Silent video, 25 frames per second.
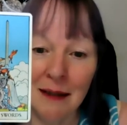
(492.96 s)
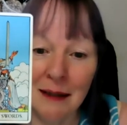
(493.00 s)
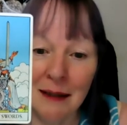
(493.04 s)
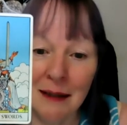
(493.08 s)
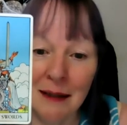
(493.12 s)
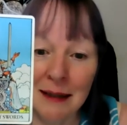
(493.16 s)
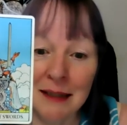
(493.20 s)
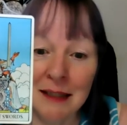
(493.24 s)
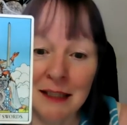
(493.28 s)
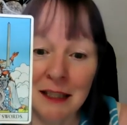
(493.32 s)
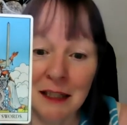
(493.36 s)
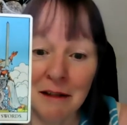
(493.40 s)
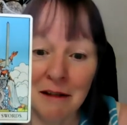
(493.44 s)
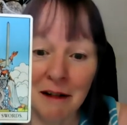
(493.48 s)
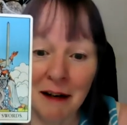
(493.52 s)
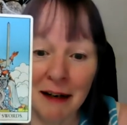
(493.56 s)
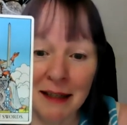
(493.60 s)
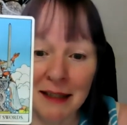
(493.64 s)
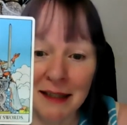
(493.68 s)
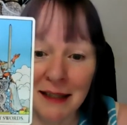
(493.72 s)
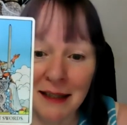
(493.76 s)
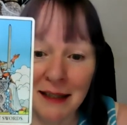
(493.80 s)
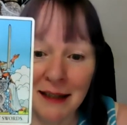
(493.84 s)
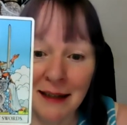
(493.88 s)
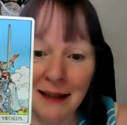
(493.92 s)

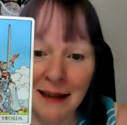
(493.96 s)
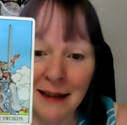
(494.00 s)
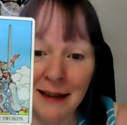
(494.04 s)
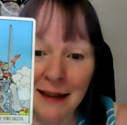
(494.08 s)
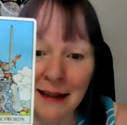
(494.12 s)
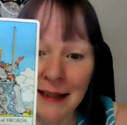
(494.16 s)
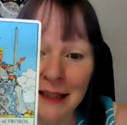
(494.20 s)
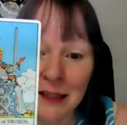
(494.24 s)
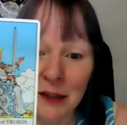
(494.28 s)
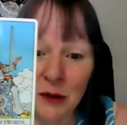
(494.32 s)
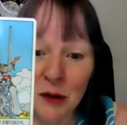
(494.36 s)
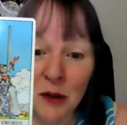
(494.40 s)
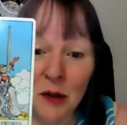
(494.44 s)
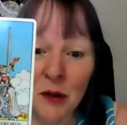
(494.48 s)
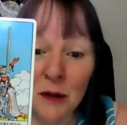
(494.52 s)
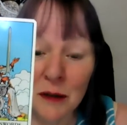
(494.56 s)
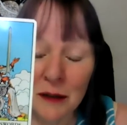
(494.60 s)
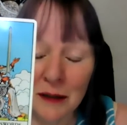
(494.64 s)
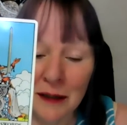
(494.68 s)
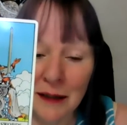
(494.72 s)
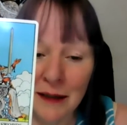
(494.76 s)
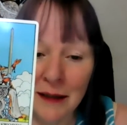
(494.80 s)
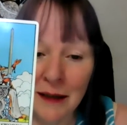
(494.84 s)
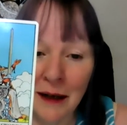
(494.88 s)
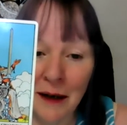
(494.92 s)
integrating it all,
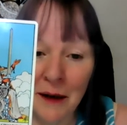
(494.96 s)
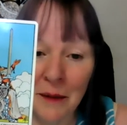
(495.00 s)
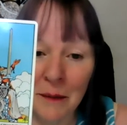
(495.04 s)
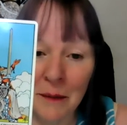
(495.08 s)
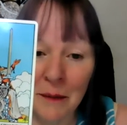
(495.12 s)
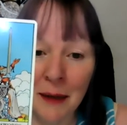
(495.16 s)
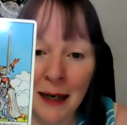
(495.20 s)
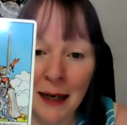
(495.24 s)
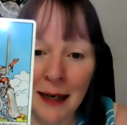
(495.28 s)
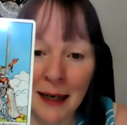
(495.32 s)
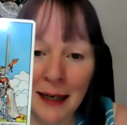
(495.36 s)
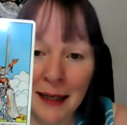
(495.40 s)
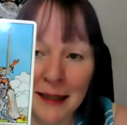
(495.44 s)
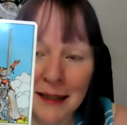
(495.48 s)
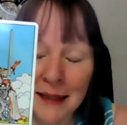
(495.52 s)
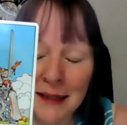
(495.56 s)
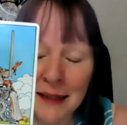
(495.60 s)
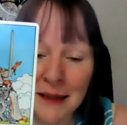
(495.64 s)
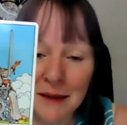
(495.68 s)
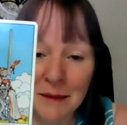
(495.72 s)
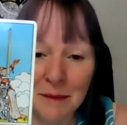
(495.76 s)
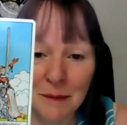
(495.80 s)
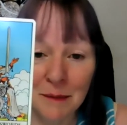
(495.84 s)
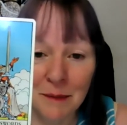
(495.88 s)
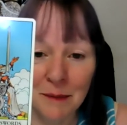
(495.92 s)

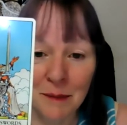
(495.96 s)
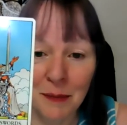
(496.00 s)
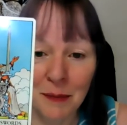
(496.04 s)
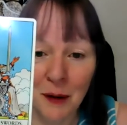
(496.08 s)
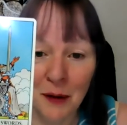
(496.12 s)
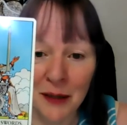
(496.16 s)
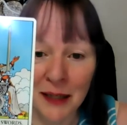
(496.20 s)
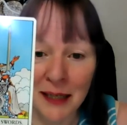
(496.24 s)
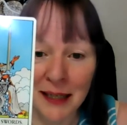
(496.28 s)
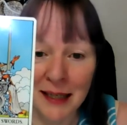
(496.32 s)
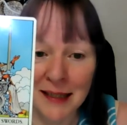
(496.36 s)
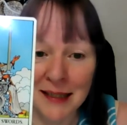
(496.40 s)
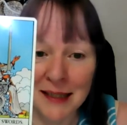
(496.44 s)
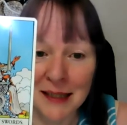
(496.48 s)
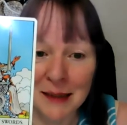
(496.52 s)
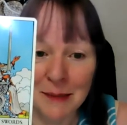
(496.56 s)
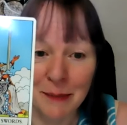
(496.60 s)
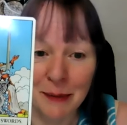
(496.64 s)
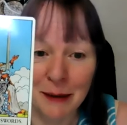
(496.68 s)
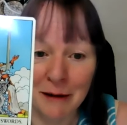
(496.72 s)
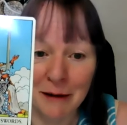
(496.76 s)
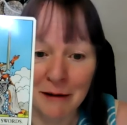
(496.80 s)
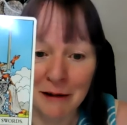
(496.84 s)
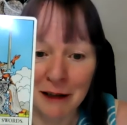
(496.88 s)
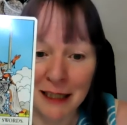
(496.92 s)
mind, body,
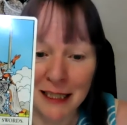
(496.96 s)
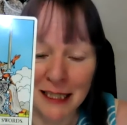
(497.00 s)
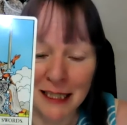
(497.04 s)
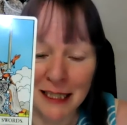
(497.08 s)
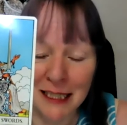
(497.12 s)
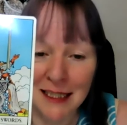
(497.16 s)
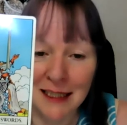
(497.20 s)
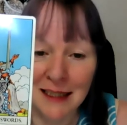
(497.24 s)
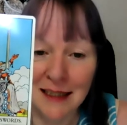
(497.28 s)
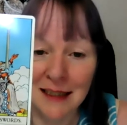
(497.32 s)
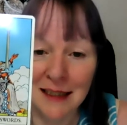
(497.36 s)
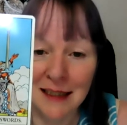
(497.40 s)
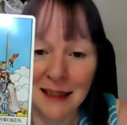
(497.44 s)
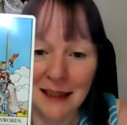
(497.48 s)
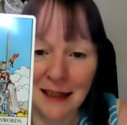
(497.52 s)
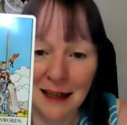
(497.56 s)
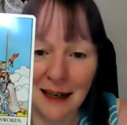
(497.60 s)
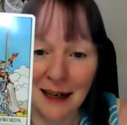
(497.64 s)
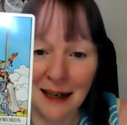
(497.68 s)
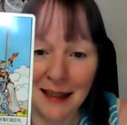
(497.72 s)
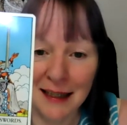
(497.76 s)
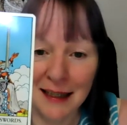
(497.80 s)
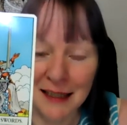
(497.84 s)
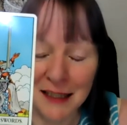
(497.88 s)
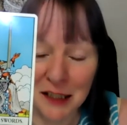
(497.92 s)
spirit,
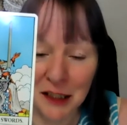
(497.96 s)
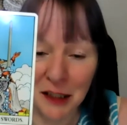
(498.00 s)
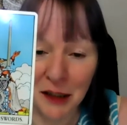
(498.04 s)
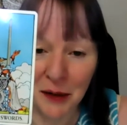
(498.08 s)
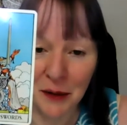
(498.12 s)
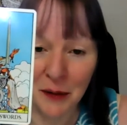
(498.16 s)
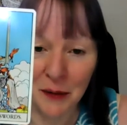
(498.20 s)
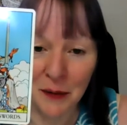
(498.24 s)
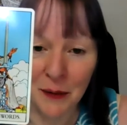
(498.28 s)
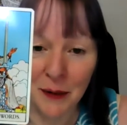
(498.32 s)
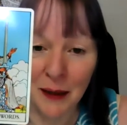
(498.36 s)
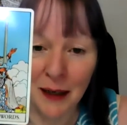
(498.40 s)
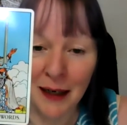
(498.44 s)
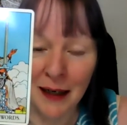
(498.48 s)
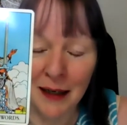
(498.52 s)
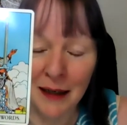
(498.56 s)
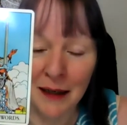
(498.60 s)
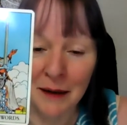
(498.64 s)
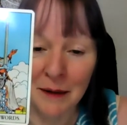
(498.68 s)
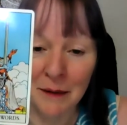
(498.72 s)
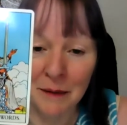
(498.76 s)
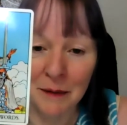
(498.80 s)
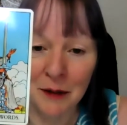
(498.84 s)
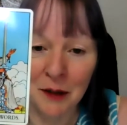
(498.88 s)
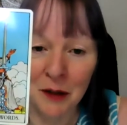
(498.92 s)
into
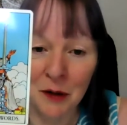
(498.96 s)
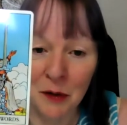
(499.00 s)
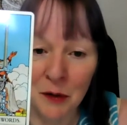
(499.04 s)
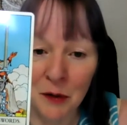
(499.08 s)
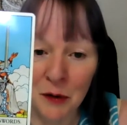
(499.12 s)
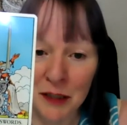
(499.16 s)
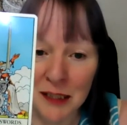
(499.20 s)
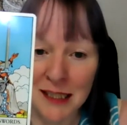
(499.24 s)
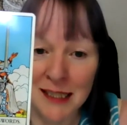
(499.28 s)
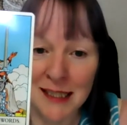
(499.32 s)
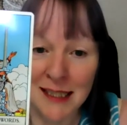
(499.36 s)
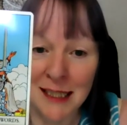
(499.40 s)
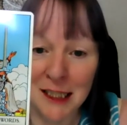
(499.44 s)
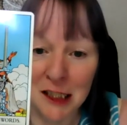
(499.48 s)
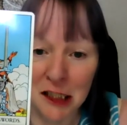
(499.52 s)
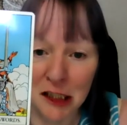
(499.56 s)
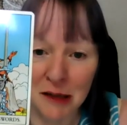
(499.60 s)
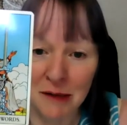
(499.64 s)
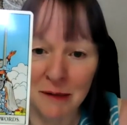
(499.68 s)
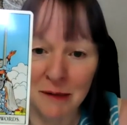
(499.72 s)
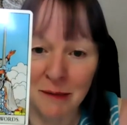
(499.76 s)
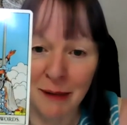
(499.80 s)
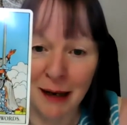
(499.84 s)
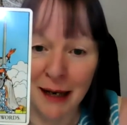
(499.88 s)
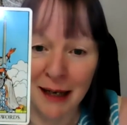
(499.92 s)
your
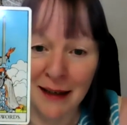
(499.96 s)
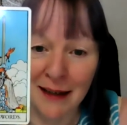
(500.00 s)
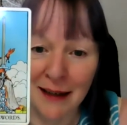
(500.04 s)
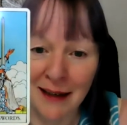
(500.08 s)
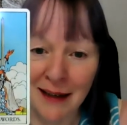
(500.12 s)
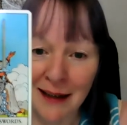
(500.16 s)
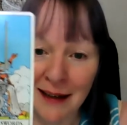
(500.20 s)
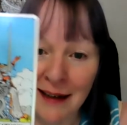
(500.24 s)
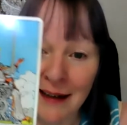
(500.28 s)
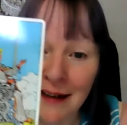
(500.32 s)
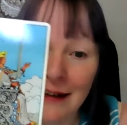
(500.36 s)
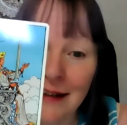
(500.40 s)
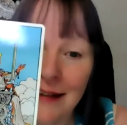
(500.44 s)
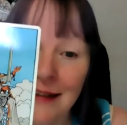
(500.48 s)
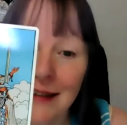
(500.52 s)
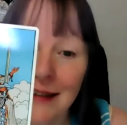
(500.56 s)
decision making.